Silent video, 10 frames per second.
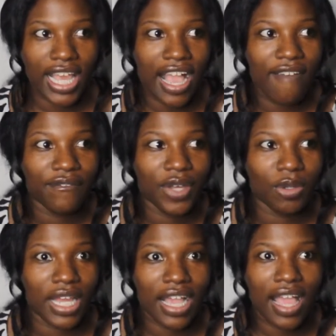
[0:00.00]
Like, I
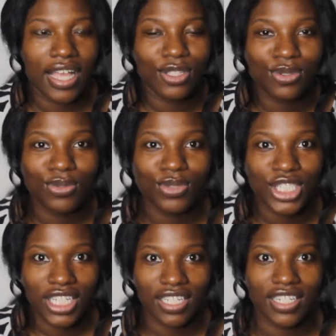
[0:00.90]
felt like I had 2
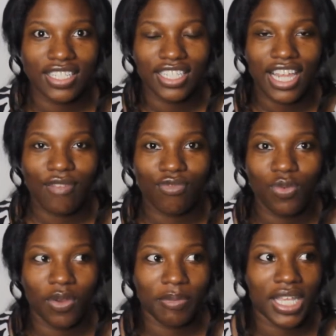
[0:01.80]
cheerleaders in that
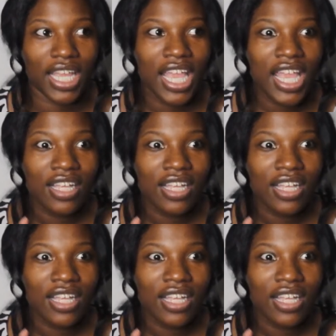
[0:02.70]
room with me